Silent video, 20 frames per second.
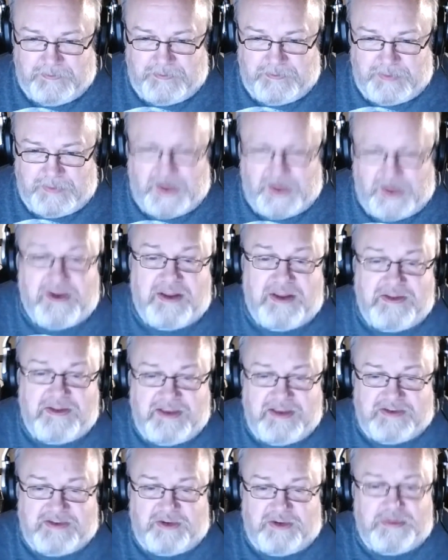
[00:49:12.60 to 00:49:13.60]
Okay,
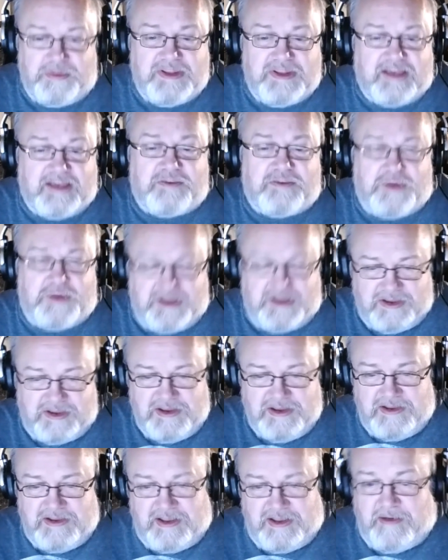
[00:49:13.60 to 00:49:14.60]
yes, it'll be next week.
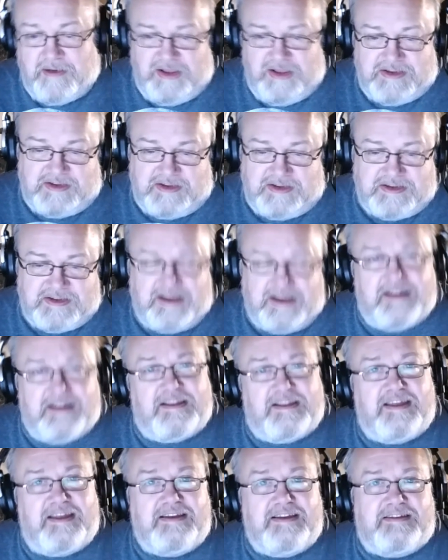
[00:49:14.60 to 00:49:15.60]
And it's kind of
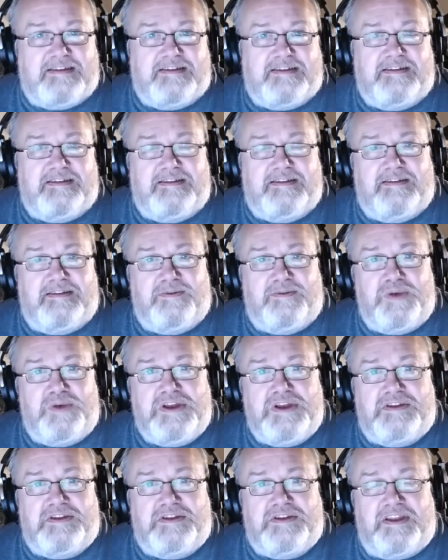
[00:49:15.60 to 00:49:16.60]
late in the
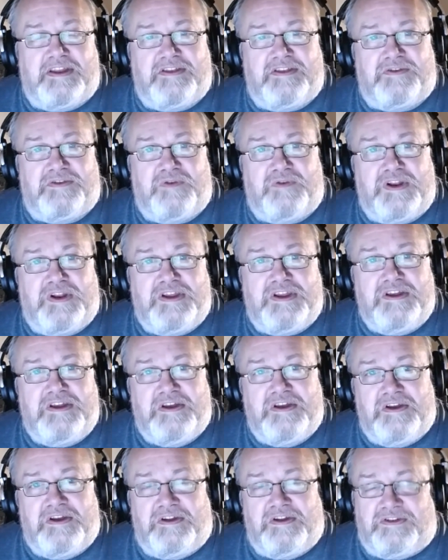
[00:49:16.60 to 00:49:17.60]
week to get this ready
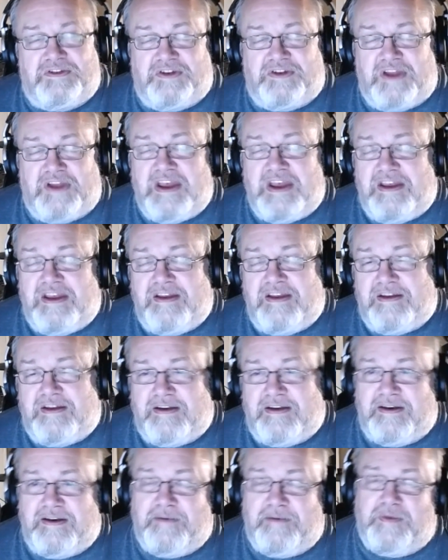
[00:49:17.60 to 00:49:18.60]
today,
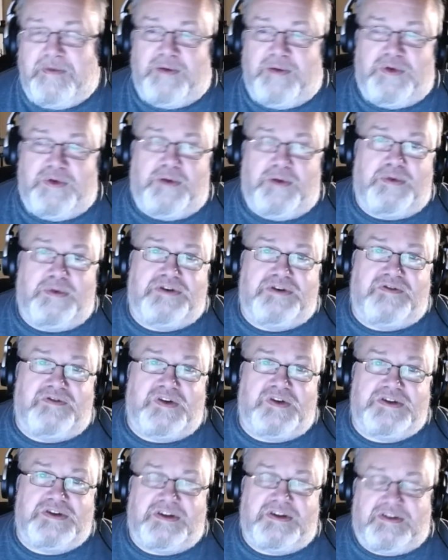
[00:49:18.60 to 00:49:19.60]
and we don't want to
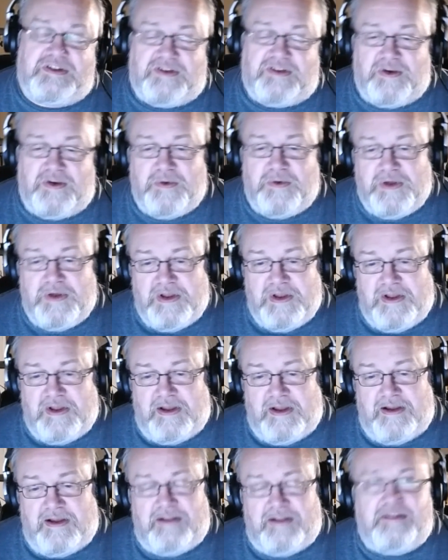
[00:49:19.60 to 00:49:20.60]
rush it. So
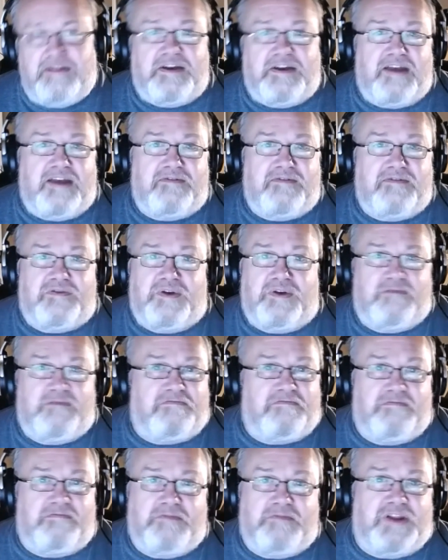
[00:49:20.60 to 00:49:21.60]
look out for it
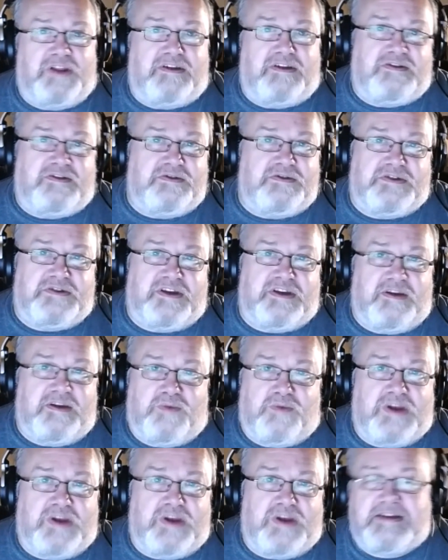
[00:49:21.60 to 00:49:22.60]
Monday, Tuesday,
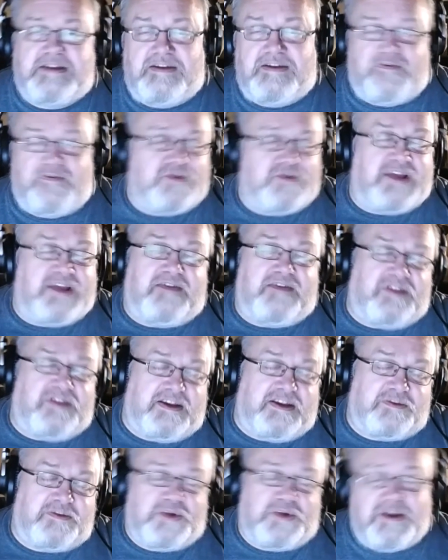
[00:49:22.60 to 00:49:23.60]
Wednesday, first half of
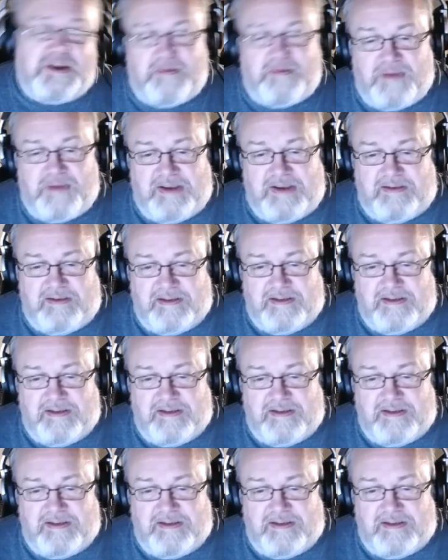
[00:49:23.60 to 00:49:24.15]
next week, basically.